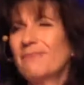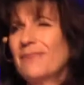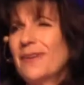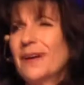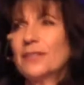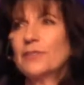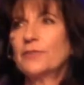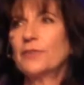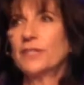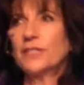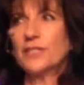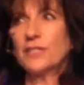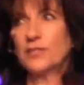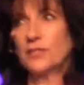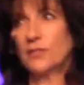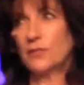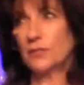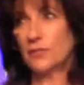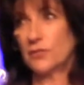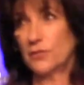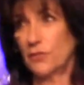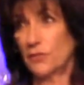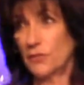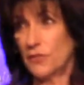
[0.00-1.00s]
My directions
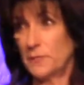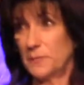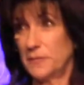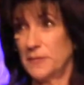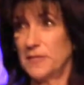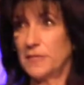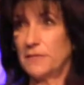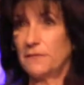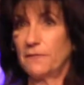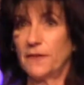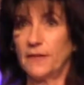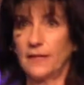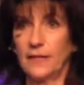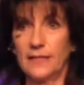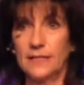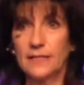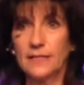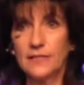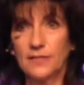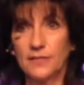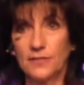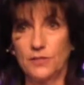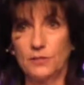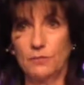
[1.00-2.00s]
are so specific, it
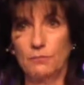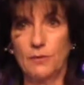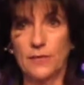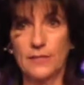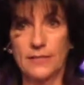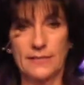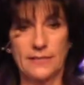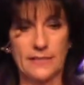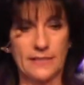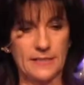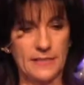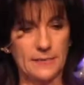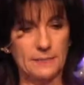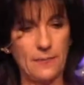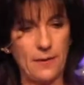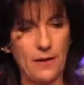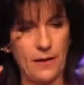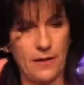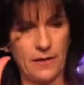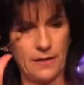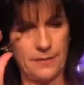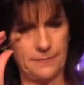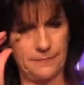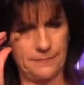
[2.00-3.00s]
tells you what size
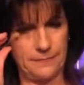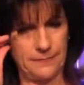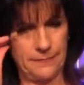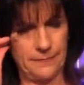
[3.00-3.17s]
pot.